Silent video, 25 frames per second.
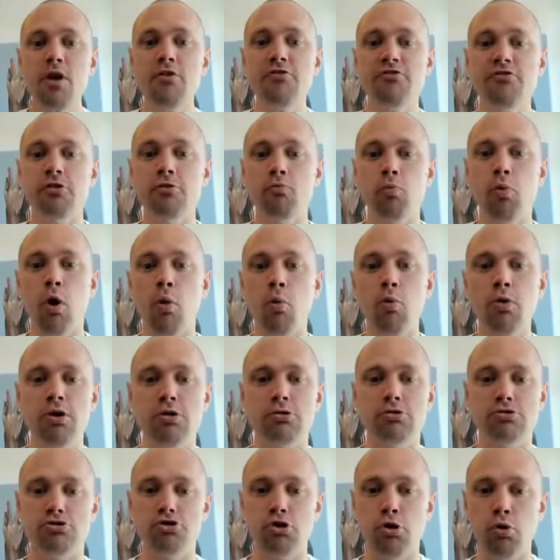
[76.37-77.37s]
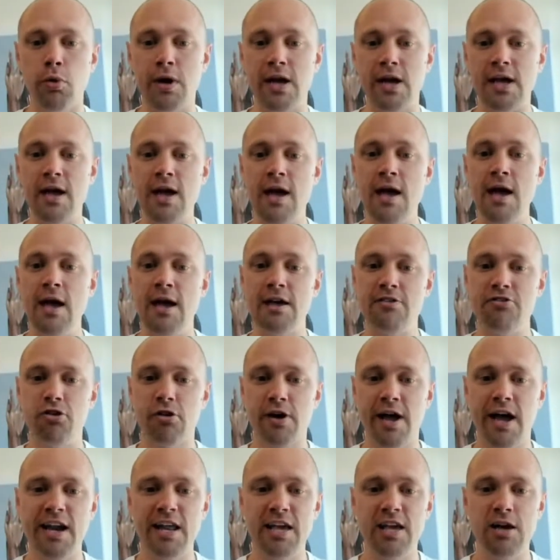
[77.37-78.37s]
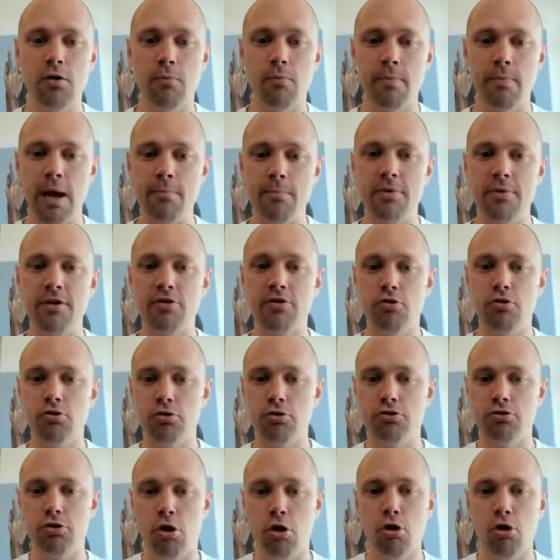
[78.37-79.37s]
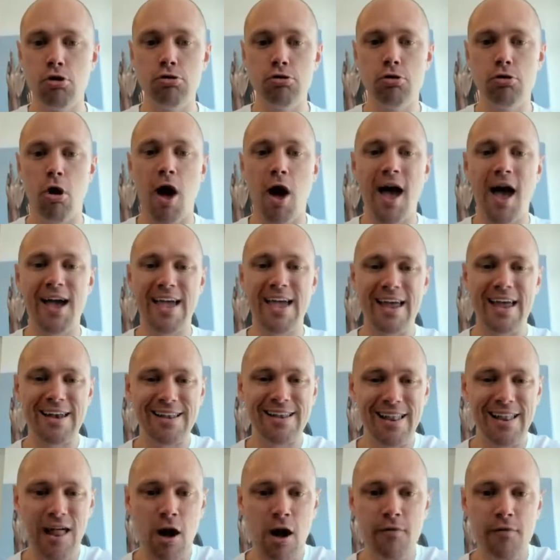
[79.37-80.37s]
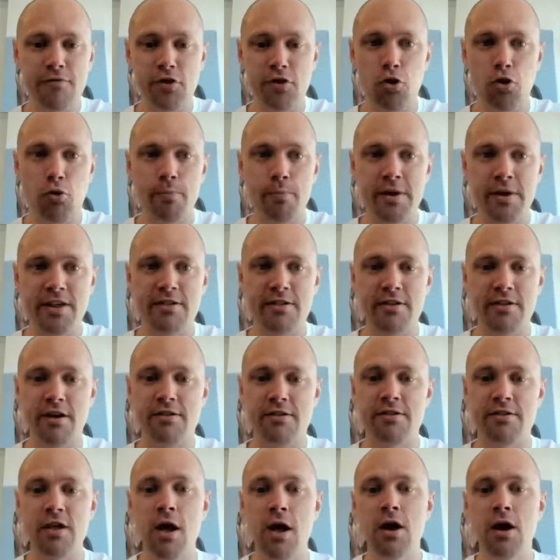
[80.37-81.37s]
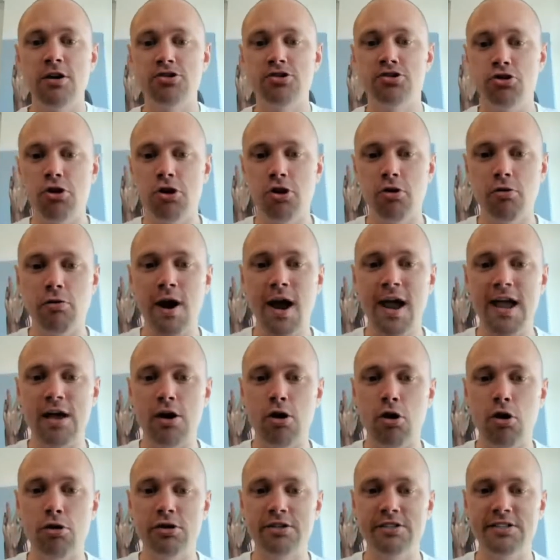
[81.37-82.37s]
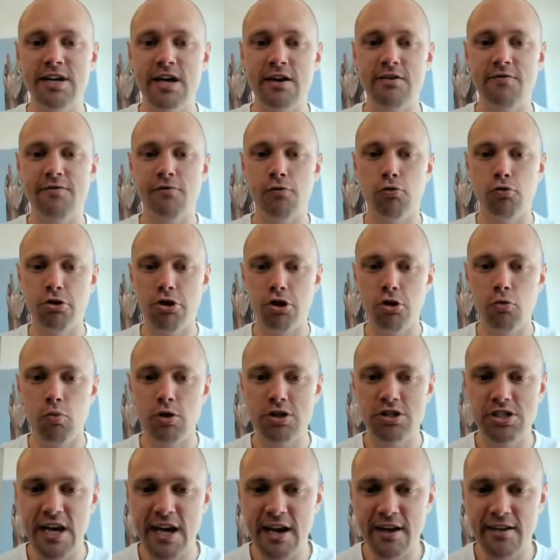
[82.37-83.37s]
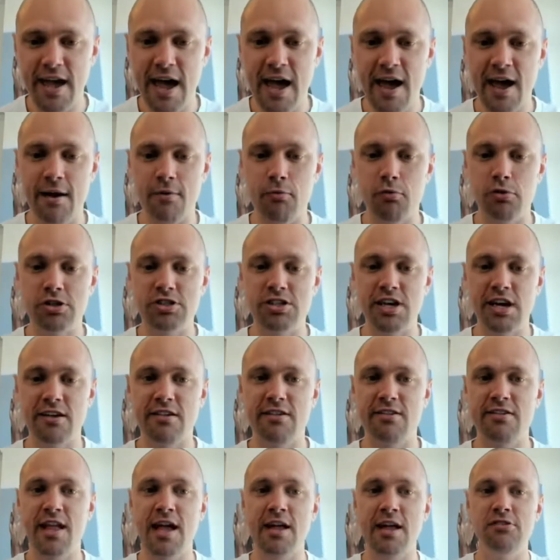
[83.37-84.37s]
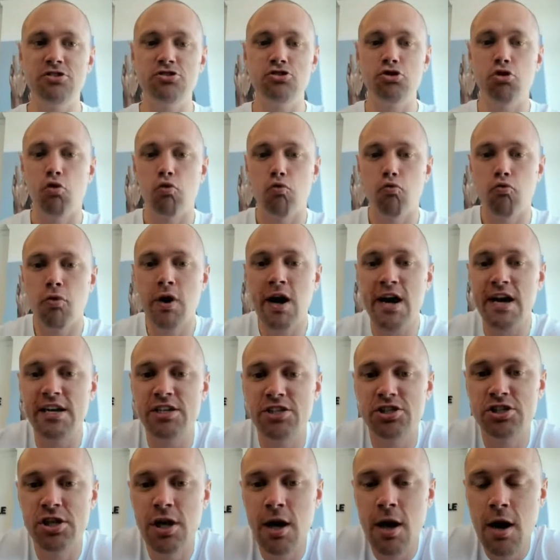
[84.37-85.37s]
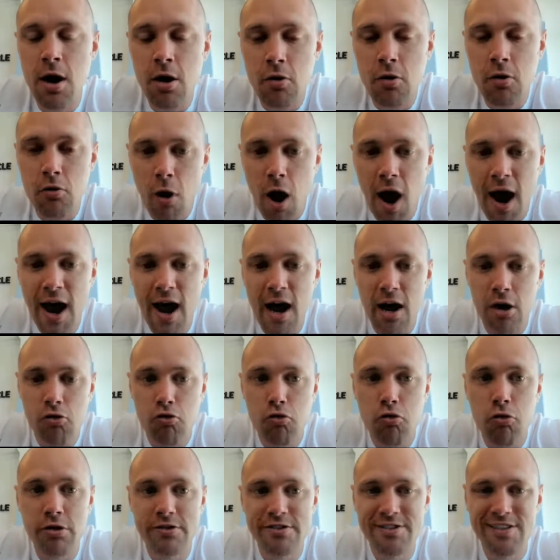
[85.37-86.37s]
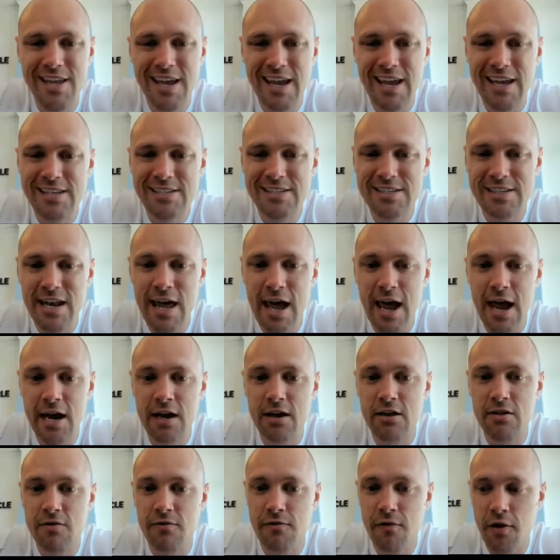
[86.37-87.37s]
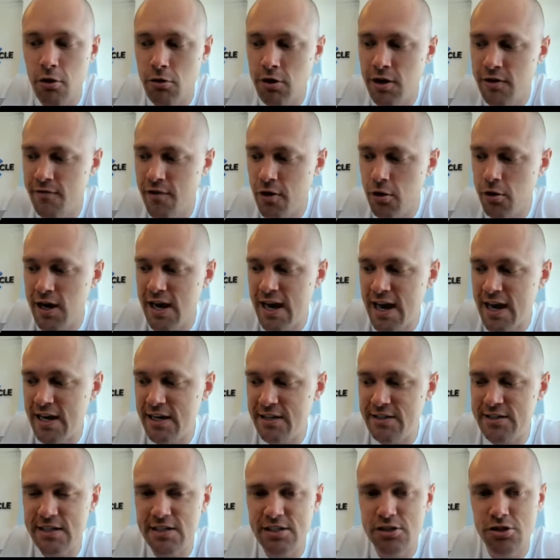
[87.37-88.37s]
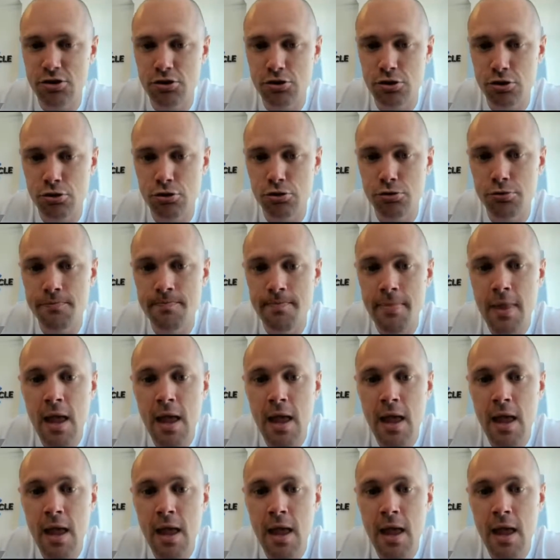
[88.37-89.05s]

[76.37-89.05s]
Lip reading: So, what we are doing is you're getting your members who know, like, and love your business to create content for you, which extends your reach, right, across the internet, and it's very, very easy to do.